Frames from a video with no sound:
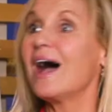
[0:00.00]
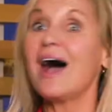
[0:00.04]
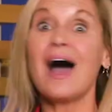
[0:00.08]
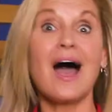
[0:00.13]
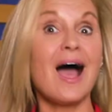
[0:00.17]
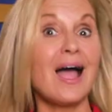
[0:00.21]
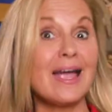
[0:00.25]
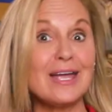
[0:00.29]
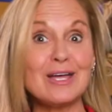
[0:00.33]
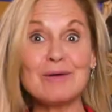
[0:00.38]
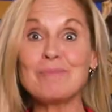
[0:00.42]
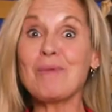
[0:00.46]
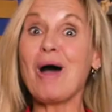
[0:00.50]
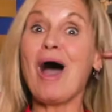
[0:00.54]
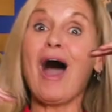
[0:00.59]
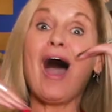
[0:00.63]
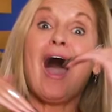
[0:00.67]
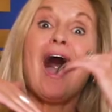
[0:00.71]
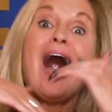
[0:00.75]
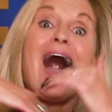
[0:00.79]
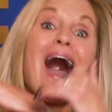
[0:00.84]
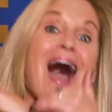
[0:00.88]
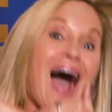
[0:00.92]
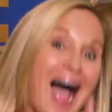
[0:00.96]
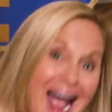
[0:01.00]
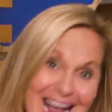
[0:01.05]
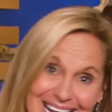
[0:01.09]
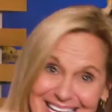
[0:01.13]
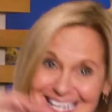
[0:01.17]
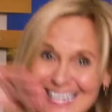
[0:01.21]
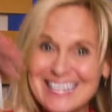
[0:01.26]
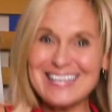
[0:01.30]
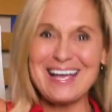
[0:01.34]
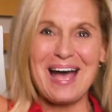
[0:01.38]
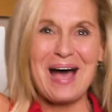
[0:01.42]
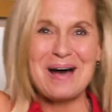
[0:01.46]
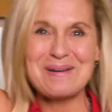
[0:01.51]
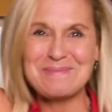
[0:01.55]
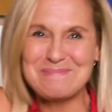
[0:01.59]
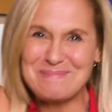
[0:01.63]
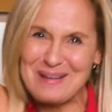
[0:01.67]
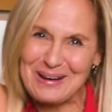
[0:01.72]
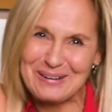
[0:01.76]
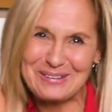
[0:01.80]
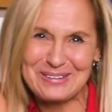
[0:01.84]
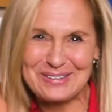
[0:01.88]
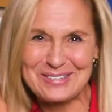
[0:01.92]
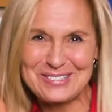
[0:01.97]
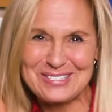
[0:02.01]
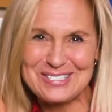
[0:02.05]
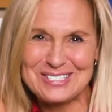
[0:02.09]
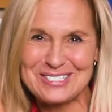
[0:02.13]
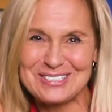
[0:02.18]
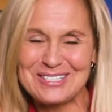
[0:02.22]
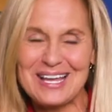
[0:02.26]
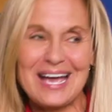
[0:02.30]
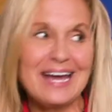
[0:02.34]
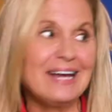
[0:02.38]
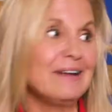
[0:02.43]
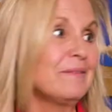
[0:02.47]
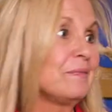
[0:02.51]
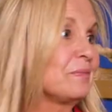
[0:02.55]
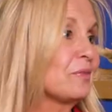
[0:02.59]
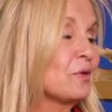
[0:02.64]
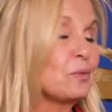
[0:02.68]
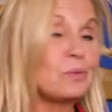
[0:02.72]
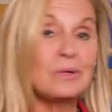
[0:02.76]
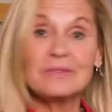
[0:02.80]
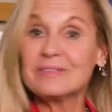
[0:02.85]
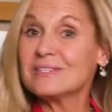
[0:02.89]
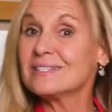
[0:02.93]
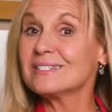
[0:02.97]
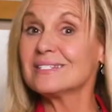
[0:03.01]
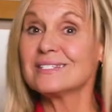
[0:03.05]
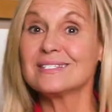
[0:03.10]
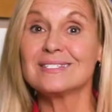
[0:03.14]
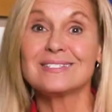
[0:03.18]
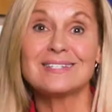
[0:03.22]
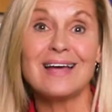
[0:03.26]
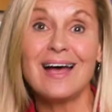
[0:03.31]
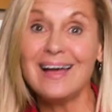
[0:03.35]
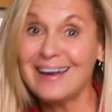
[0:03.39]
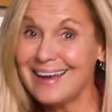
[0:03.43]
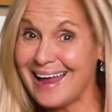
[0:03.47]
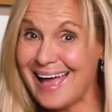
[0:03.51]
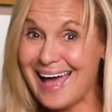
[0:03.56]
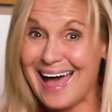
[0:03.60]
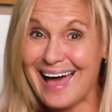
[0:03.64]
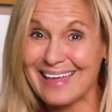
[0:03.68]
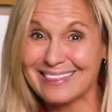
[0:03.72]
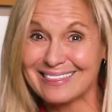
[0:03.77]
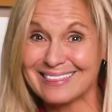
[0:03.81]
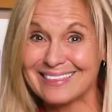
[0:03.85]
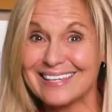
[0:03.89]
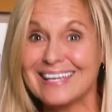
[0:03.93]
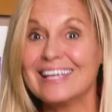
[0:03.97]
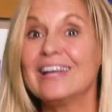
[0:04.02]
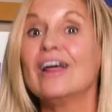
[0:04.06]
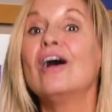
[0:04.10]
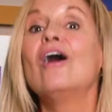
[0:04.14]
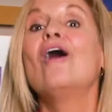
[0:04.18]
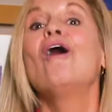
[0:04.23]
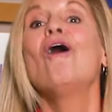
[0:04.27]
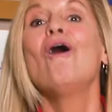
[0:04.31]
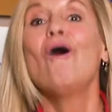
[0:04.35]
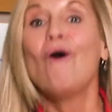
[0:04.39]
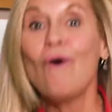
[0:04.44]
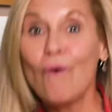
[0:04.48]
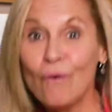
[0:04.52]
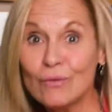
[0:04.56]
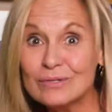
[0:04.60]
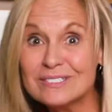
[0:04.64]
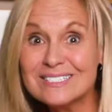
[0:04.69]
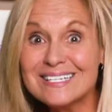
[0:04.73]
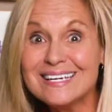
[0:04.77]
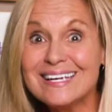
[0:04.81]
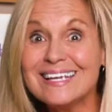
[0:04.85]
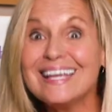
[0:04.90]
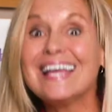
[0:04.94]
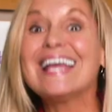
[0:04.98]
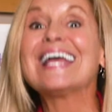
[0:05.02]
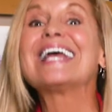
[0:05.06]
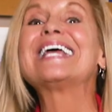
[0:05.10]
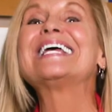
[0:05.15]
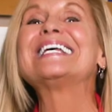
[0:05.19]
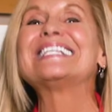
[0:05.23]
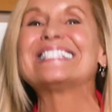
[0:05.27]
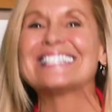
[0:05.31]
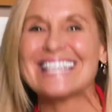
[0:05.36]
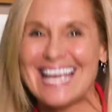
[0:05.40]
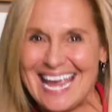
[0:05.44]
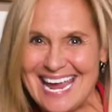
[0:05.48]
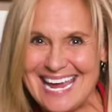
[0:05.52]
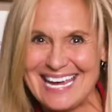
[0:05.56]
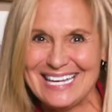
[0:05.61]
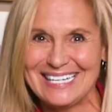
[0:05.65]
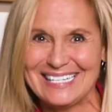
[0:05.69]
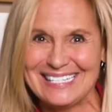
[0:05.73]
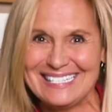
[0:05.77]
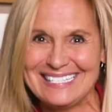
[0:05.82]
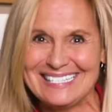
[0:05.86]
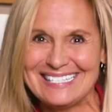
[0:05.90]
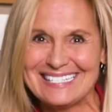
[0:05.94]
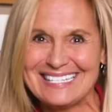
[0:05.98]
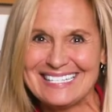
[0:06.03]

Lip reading: I am hiking up Mount Crystalite with this stud athlete holding his hand.